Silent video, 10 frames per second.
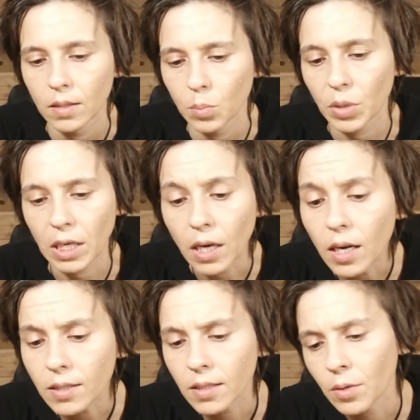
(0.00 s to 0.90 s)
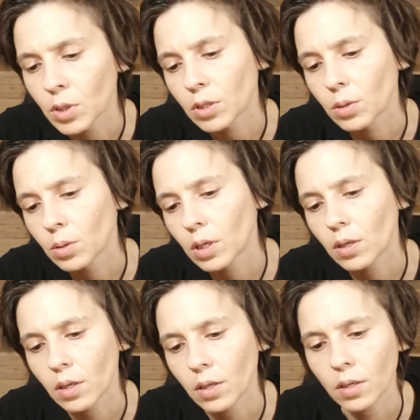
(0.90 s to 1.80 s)
because they were too
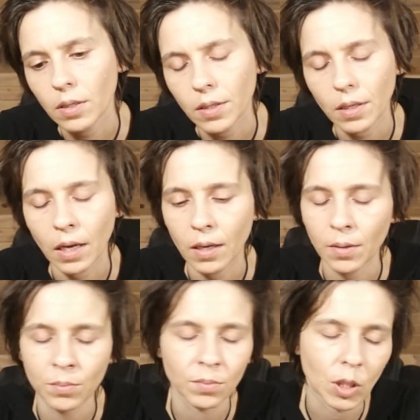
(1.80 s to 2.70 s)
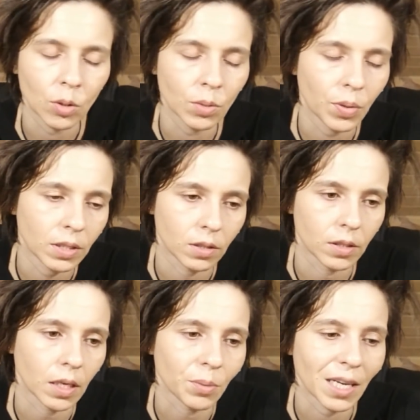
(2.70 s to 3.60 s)
hurt,
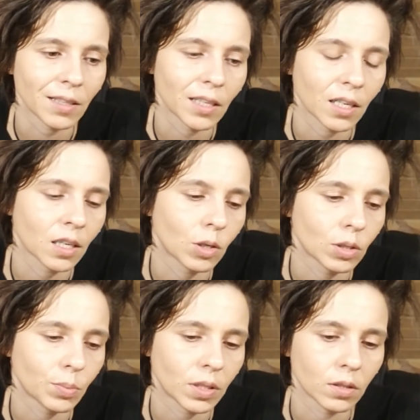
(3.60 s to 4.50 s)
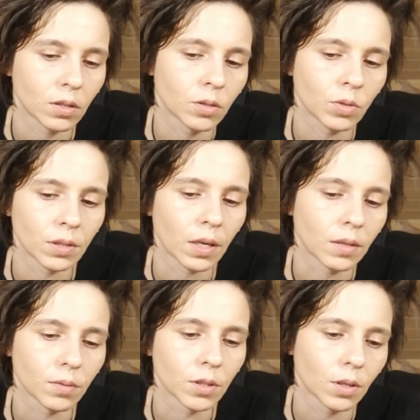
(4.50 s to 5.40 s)
codependency. I'm kind of getting codependency with that,
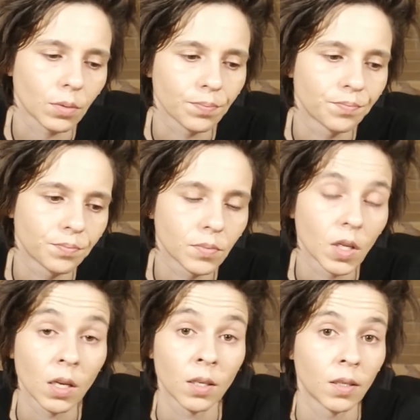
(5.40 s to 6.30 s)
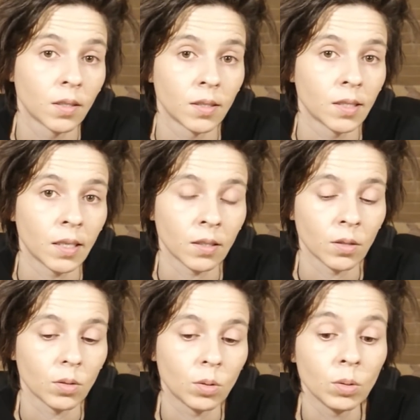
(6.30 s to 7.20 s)
so I don't
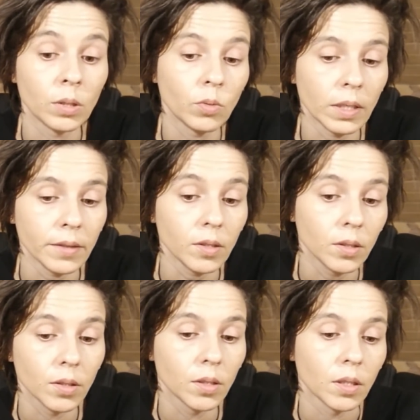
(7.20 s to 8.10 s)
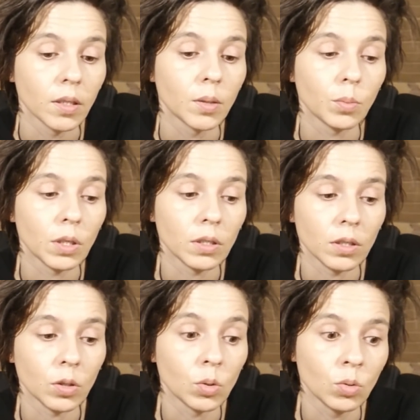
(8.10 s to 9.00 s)
know who it was, but
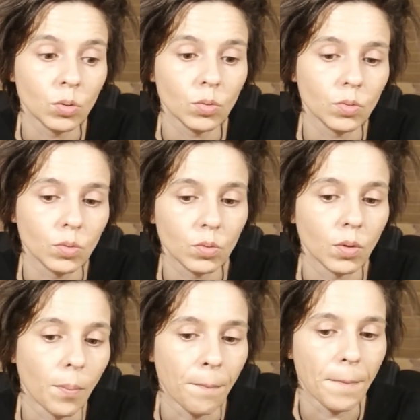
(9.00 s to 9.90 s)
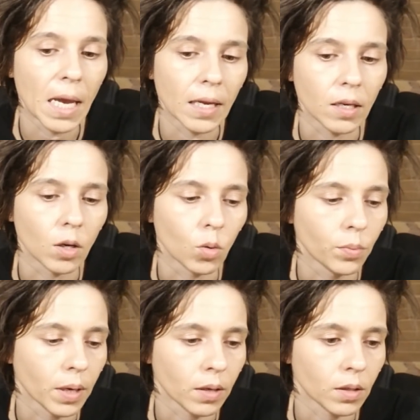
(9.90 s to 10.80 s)
you may know
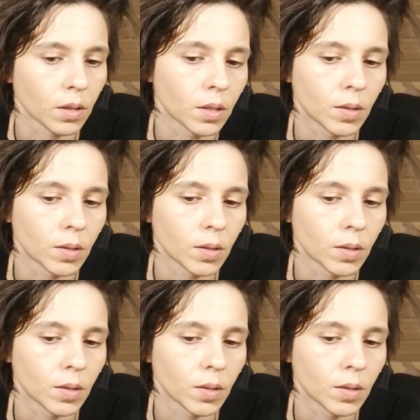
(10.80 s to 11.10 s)
better.